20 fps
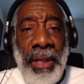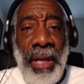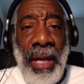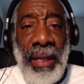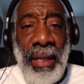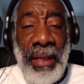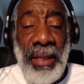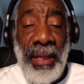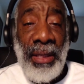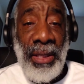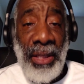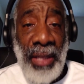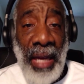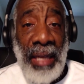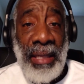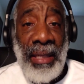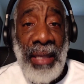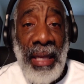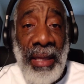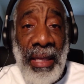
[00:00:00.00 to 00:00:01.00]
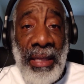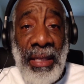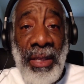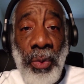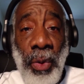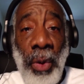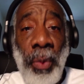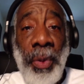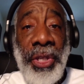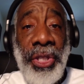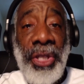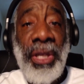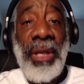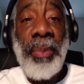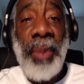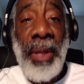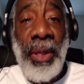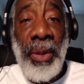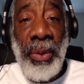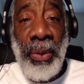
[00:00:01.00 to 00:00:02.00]
to suggest that this is what we should
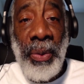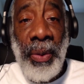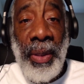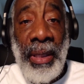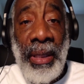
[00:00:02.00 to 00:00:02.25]
be doing.